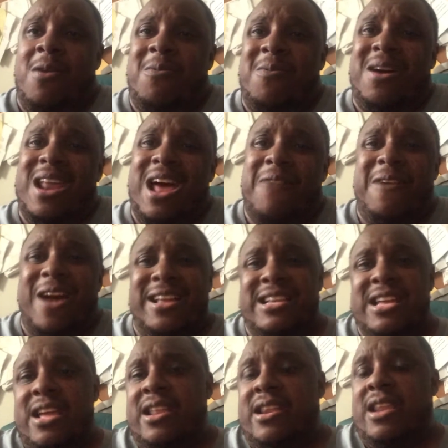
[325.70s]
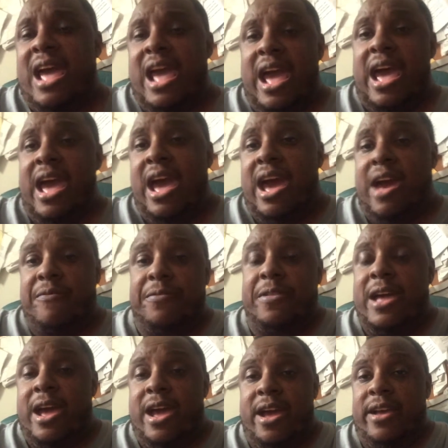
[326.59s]
what if I didn't have
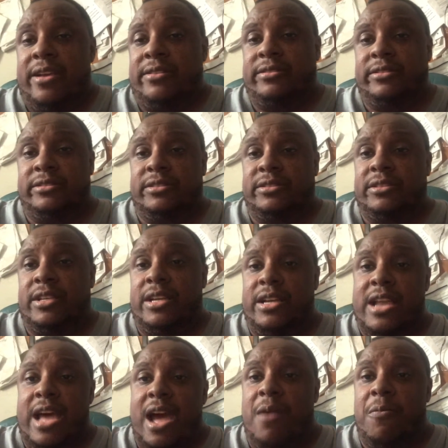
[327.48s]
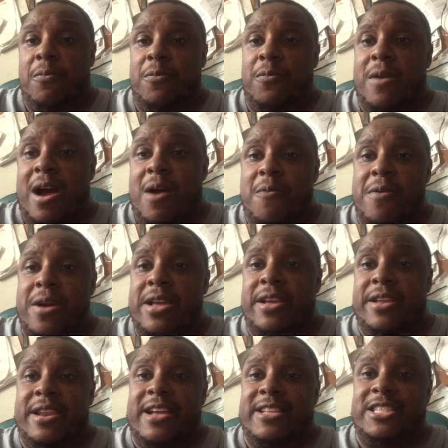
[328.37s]
that? And I
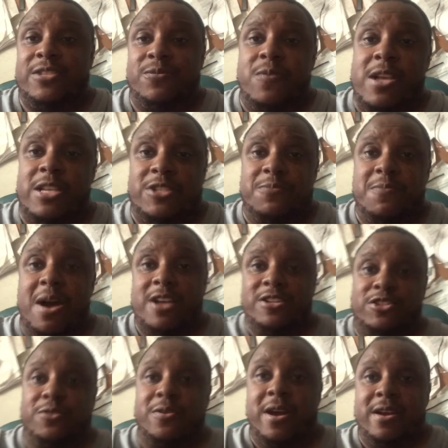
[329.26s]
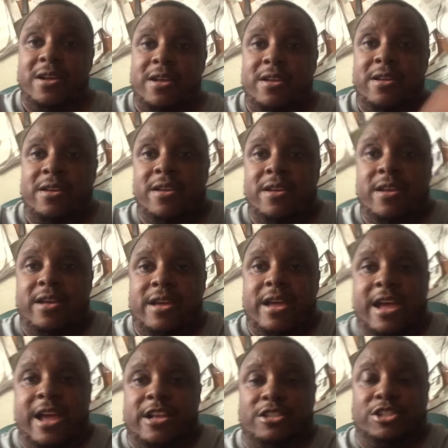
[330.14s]
went and I switched my truck
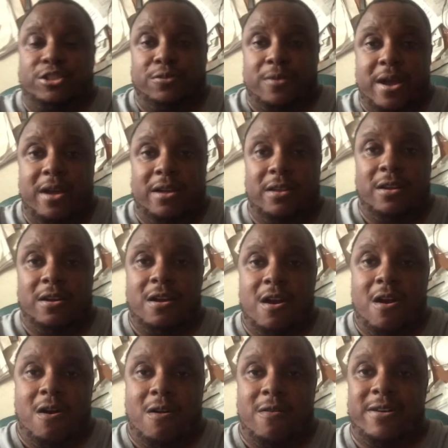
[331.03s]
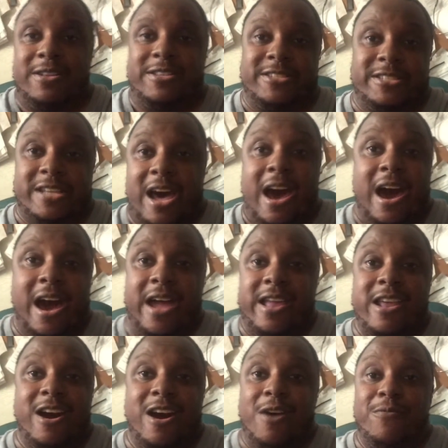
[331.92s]
and trailer on the
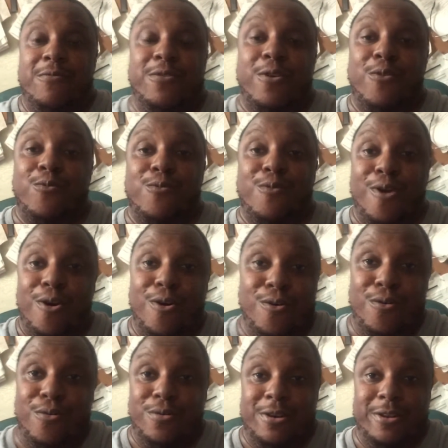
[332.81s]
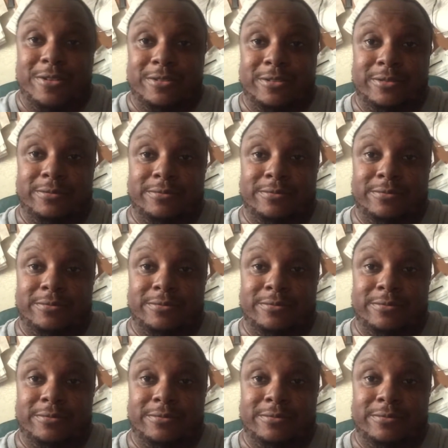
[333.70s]
side of the road.